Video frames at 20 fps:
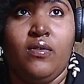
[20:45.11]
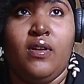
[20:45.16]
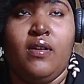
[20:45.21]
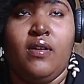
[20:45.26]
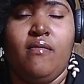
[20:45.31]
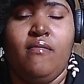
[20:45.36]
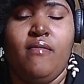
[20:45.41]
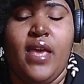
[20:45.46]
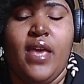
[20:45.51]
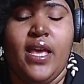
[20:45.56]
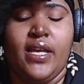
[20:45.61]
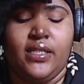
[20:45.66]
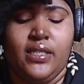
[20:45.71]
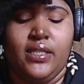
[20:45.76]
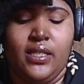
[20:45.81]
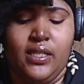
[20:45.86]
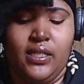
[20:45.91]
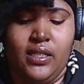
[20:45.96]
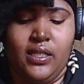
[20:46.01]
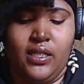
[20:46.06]

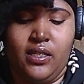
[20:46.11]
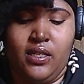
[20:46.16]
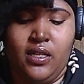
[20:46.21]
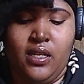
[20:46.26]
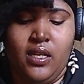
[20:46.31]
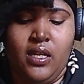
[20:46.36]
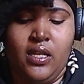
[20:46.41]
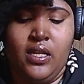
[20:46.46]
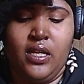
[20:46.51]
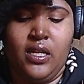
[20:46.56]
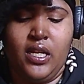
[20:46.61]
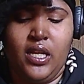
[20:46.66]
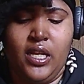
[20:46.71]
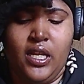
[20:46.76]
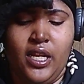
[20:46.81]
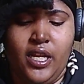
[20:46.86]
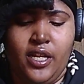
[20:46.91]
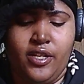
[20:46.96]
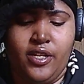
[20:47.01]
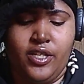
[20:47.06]
masculine
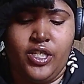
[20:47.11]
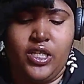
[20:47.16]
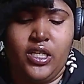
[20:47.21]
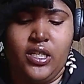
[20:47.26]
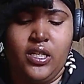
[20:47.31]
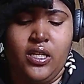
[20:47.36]
energy.